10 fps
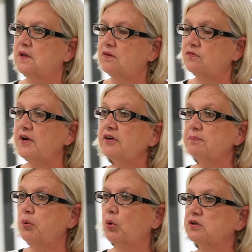It's very
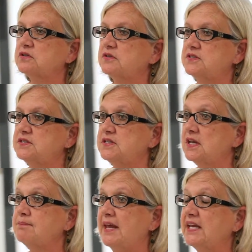important
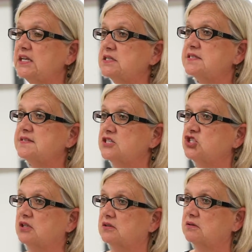in making a
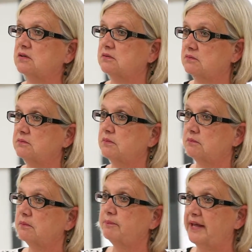decision,
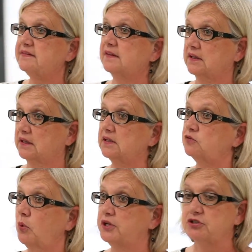basically, is
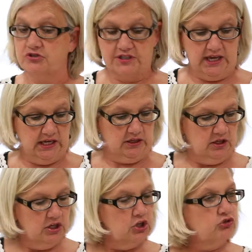what you're saying.
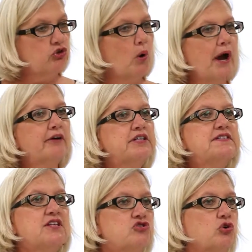So our
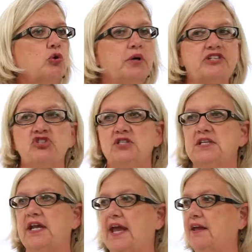essential question
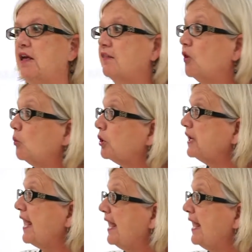today that we're going to